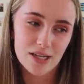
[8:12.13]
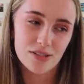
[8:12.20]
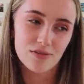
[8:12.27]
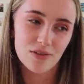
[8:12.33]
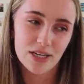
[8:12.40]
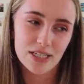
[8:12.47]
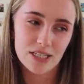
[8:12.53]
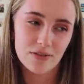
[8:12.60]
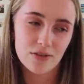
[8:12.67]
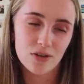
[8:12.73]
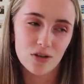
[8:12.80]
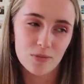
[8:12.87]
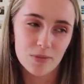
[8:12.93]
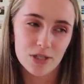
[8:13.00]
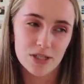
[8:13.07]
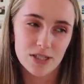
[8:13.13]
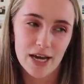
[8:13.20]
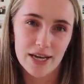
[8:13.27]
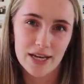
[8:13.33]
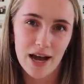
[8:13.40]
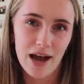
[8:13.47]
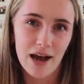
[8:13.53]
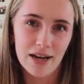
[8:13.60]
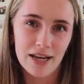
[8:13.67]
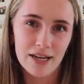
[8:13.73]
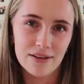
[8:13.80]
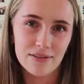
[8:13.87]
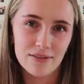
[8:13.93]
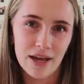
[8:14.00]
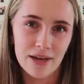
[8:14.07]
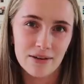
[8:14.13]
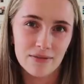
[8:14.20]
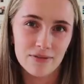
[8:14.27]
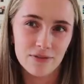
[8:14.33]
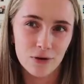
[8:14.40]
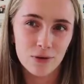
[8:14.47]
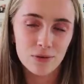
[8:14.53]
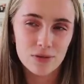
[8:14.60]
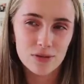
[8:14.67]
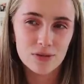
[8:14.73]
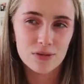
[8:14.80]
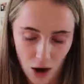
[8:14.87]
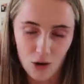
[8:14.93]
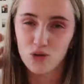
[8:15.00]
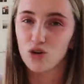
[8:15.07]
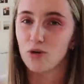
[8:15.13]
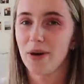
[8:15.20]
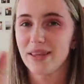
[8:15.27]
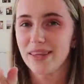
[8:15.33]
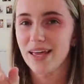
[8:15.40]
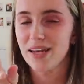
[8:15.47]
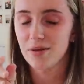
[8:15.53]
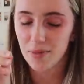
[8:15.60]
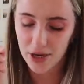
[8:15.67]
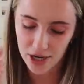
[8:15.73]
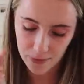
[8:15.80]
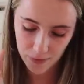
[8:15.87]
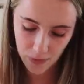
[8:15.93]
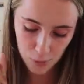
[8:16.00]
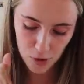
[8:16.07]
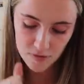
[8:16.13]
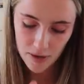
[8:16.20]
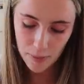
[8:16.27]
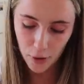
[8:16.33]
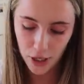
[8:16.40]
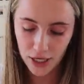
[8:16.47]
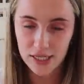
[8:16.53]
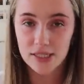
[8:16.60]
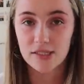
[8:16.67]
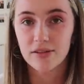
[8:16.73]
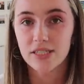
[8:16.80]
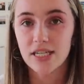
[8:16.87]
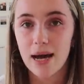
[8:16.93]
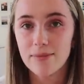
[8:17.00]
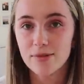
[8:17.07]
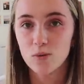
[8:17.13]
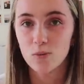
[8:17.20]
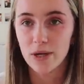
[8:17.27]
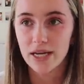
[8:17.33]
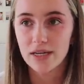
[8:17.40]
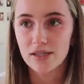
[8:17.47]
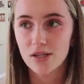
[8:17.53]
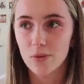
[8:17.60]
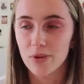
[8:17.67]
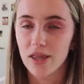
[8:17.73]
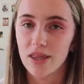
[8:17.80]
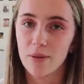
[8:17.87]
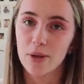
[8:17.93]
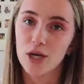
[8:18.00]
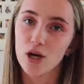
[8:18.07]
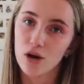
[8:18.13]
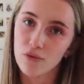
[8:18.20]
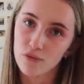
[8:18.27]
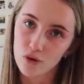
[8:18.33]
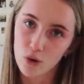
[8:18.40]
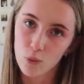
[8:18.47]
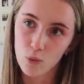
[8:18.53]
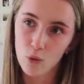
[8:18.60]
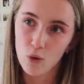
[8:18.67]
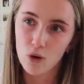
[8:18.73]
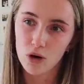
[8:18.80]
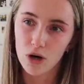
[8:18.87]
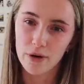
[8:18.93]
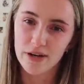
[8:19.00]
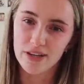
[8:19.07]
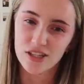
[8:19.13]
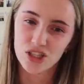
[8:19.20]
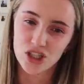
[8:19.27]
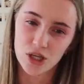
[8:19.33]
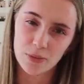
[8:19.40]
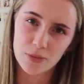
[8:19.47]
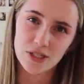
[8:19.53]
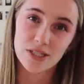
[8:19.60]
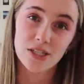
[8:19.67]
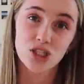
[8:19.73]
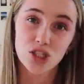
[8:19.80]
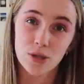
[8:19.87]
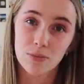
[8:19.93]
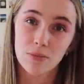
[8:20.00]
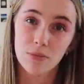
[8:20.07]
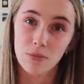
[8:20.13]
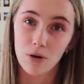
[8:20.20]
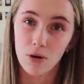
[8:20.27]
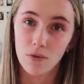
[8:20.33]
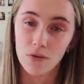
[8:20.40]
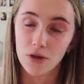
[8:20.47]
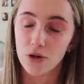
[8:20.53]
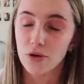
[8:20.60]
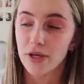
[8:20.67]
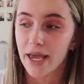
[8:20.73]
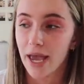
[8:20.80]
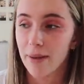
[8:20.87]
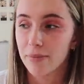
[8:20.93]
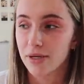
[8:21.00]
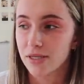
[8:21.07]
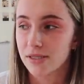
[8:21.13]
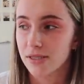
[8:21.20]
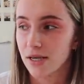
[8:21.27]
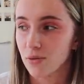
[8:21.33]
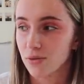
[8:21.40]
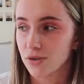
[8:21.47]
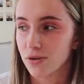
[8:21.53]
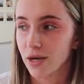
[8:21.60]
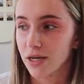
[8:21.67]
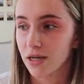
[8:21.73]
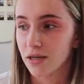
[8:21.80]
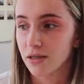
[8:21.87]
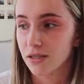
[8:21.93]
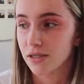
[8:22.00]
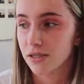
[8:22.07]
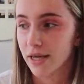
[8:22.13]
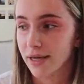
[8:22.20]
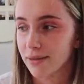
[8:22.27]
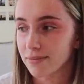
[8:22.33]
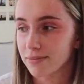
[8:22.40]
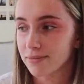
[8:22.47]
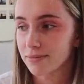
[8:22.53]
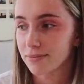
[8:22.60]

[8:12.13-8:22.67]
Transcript: it's really difficult because I can't eat like fruits. I'll talk about that in a minute. Move my body at least three times a week. So whether that be going for a walk, going to the gym because there's a gym on the uni campus and also I can just like